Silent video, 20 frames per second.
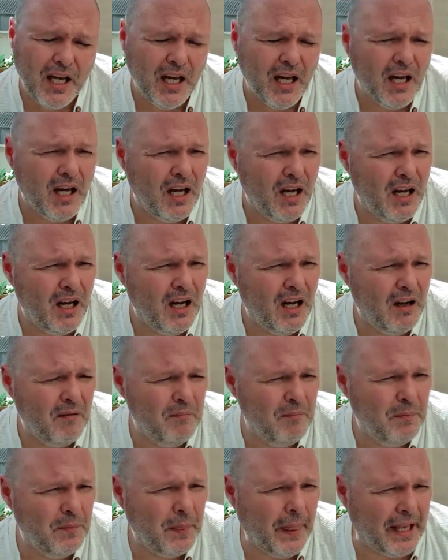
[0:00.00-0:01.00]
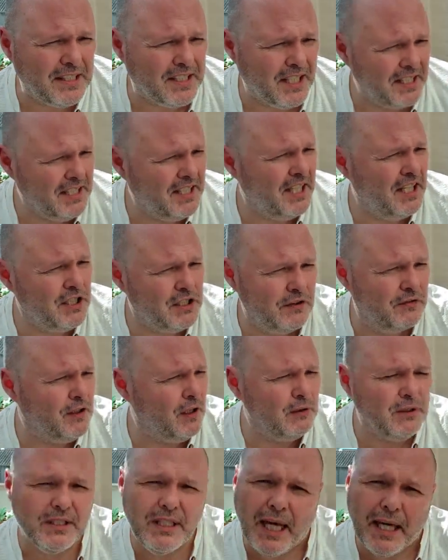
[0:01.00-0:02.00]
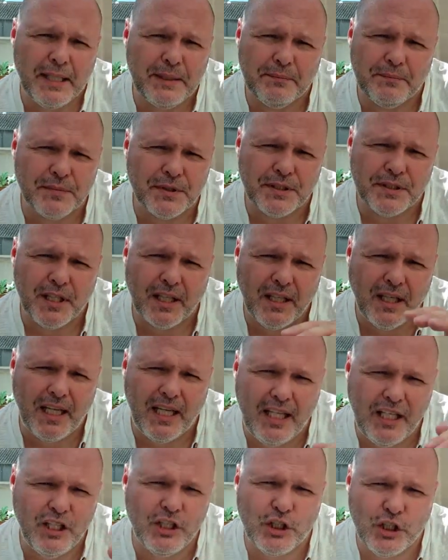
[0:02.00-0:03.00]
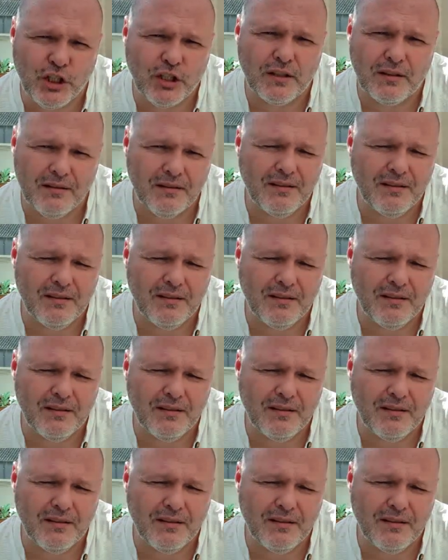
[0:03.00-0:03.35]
and take each of those names and each